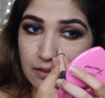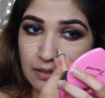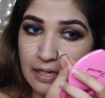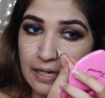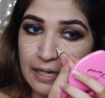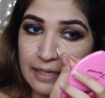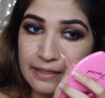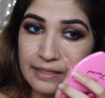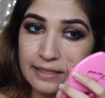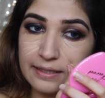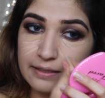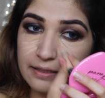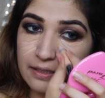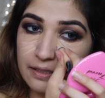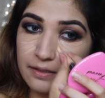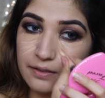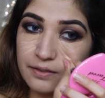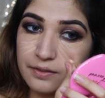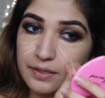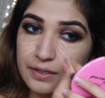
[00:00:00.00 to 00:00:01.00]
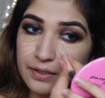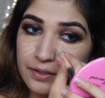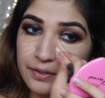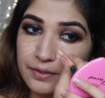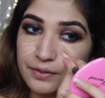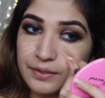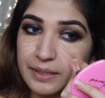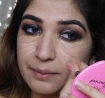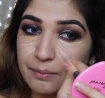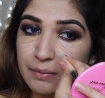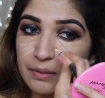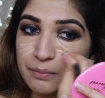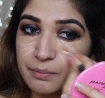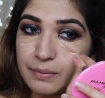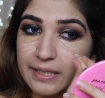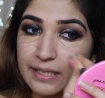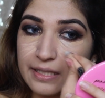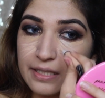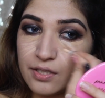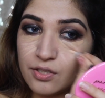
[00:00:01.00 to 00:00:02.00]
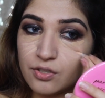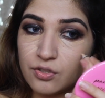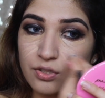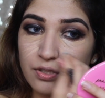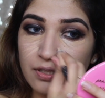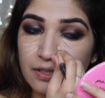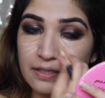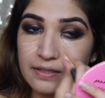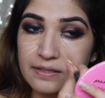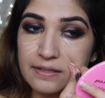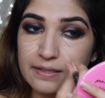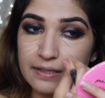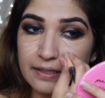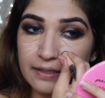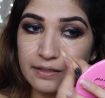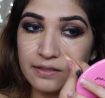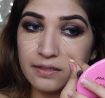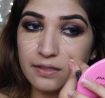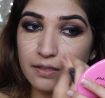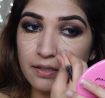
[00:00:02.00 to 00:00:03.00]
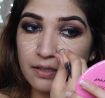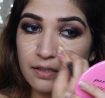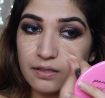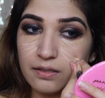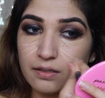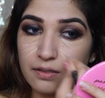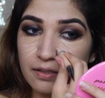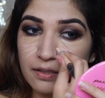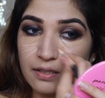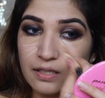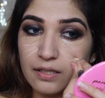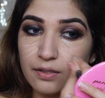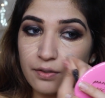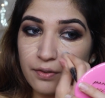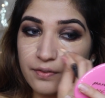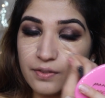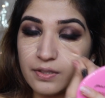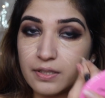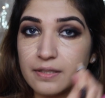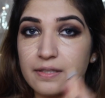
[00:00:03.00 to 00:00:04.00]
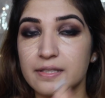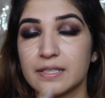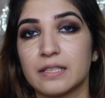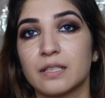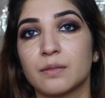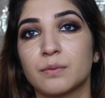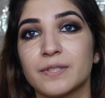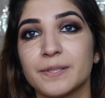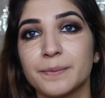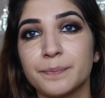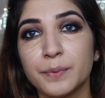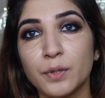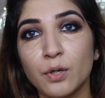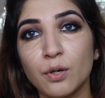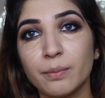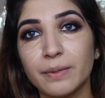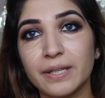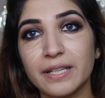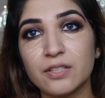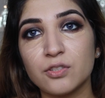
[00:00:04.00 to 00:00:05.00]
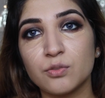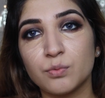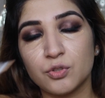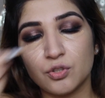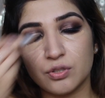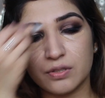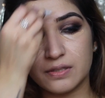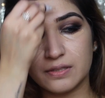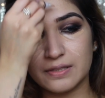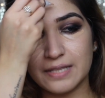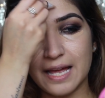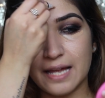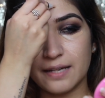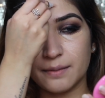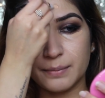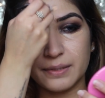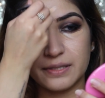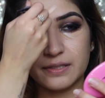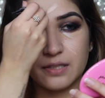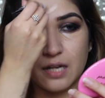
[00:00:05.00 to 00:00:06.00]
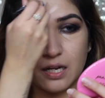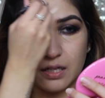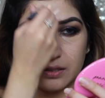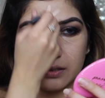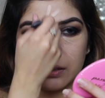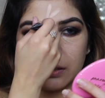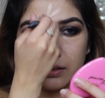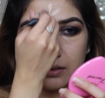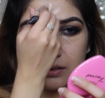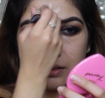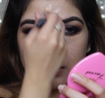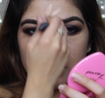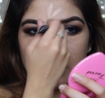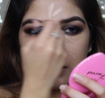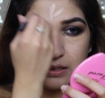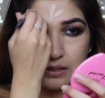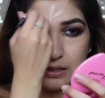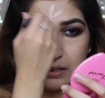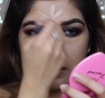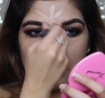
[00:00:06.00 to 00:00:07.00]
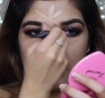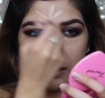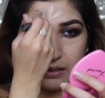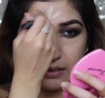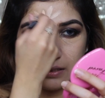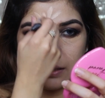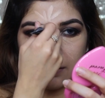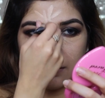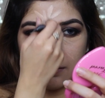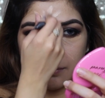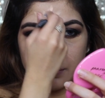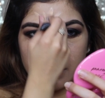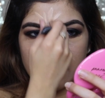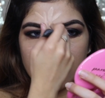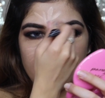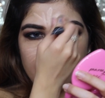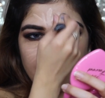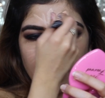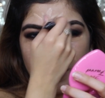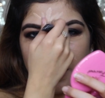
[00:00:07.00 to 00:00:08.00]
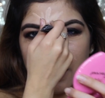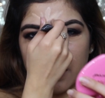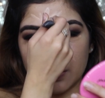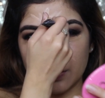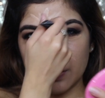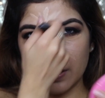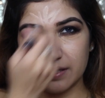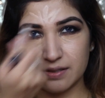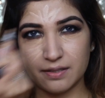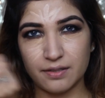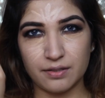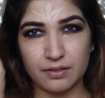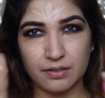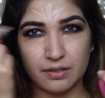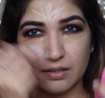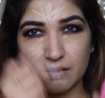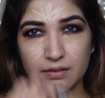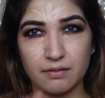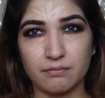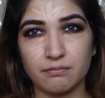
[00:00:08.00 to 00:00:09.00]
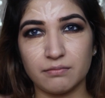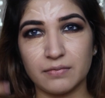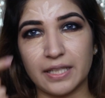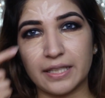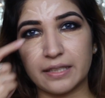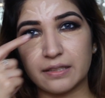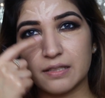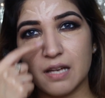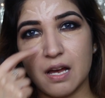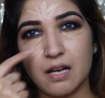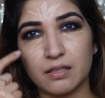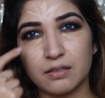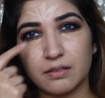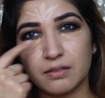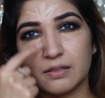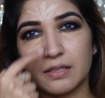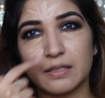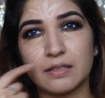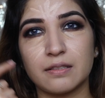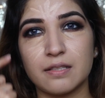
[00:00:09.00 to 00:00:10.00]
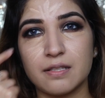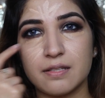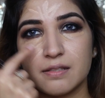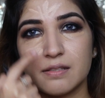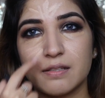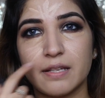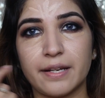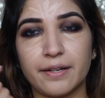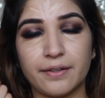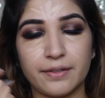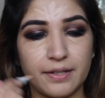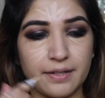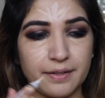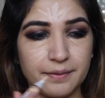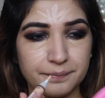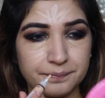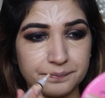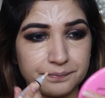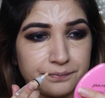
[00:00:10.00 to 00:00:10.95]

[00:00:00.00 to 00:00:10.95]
highlight color in creamy beige. The concealer, the color of the concealer was pure beige, which is a tad bit darker because my under eyes are just, like, darker than this area.